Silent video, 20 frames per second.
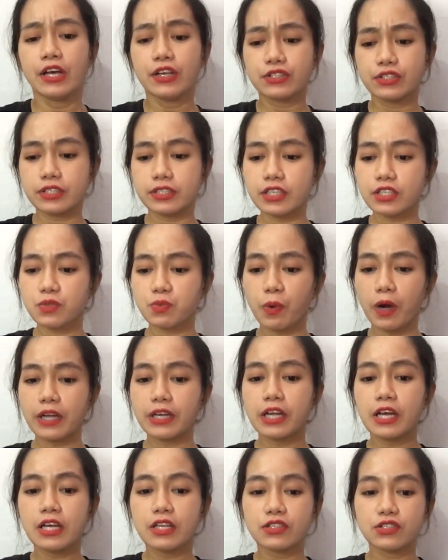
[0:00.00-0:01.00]
So this
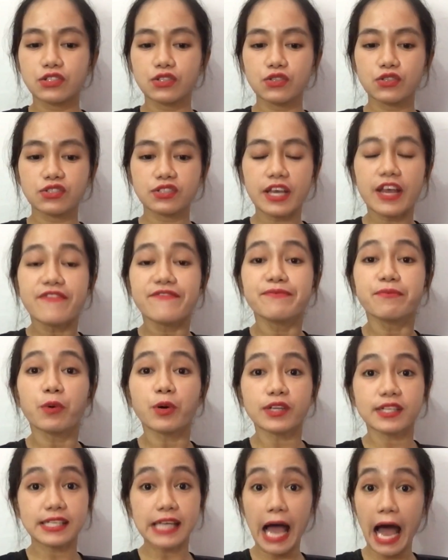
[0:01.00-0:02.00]
one, to save
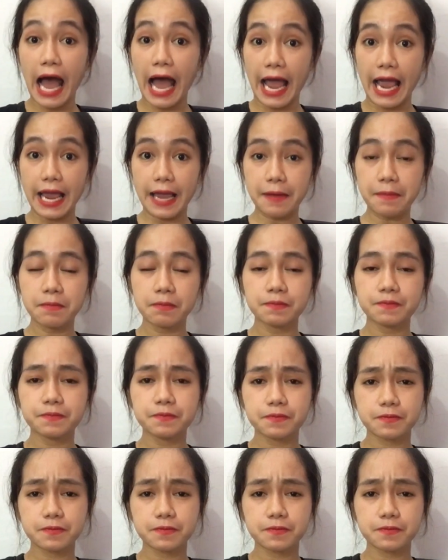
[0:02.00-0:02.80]
more time,